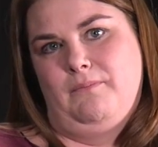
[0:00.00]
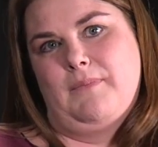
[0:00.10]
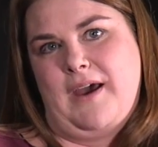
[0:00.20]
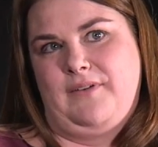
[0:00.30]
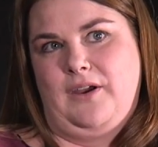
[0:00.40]

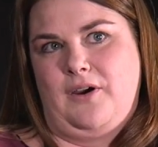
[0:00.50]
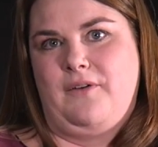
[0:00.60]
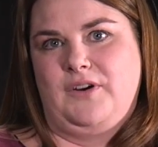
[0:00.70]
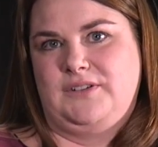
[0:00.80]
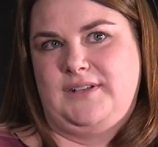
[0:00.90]

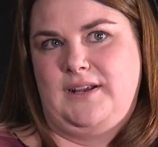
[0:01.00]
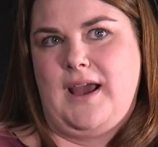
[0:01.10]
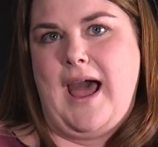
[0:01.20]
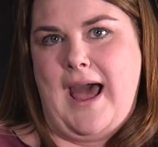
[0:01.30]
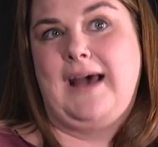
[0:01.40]

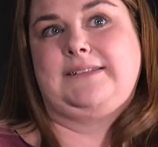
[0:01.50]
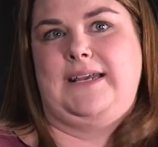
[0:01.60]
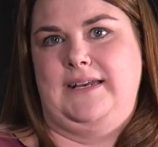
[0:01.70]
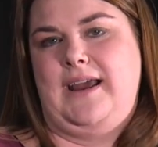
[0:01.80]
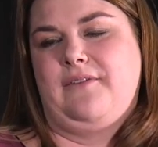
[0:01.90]

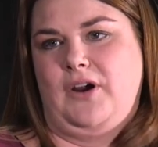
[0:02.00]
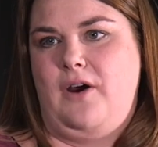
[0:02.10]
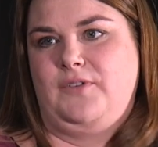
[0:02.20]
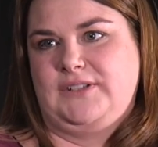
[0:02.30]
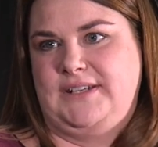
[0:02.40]
asking to have a
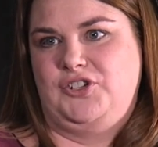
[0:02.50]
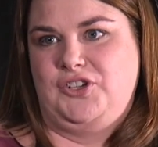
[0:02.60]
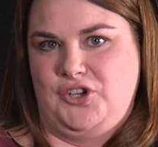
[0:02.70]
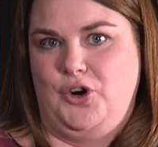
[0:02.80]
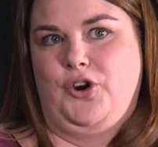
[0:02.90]
conversation
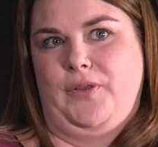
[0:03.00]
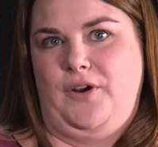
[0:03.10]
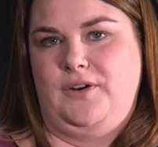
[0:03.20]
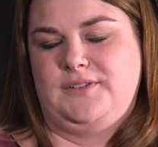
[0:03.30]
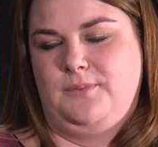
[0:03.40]
to earn
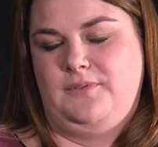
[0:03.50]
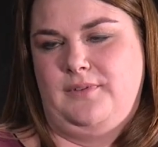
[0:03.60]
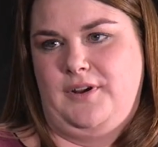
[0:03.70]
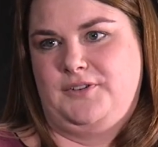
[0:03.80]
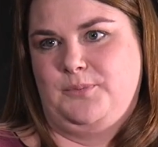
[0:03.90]

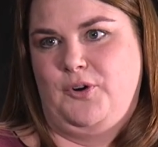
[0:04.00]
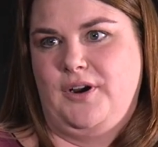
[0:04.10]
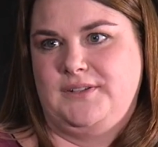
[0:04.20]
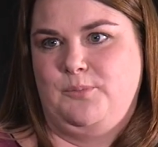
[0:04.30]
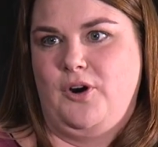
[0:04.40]
their
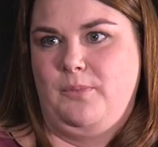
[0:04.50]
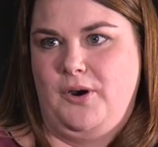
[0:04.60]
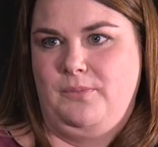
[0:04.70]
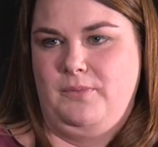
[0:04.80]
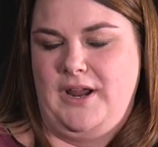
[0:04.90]
support is more
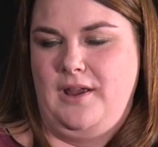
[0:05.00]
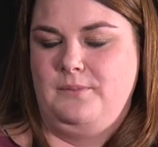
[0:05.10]
appropriate.